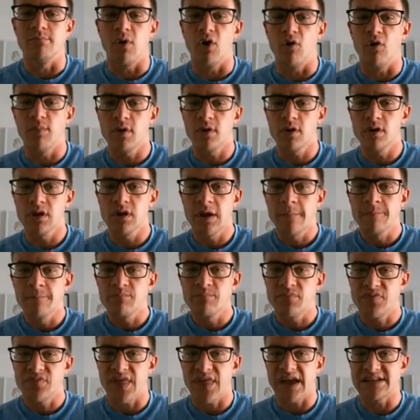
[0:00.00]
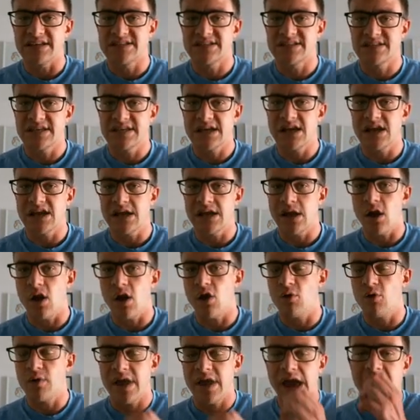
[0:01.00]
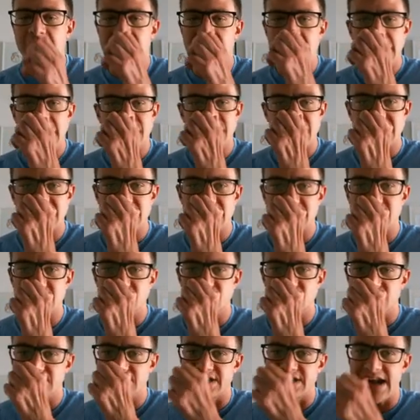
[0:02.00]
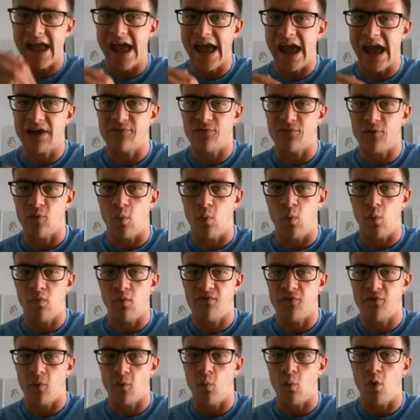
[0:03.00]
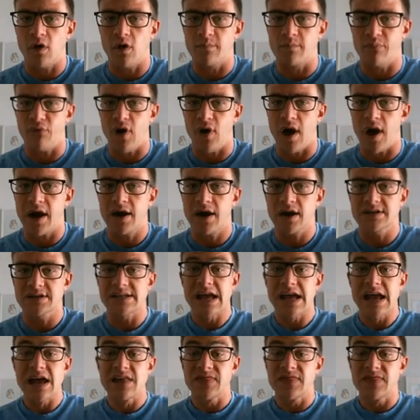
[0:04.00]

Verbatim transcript: mobile, they see, okay, this isn't just an ad for one product.